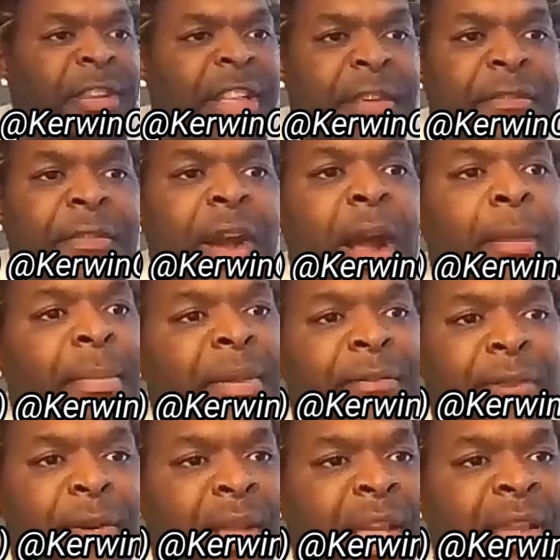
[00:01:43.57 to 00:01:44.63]
Before they fire me,
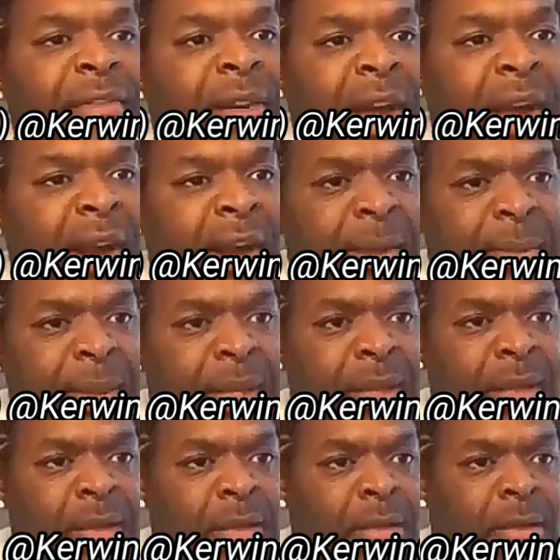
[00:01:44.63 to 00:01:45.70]
before they even hire me.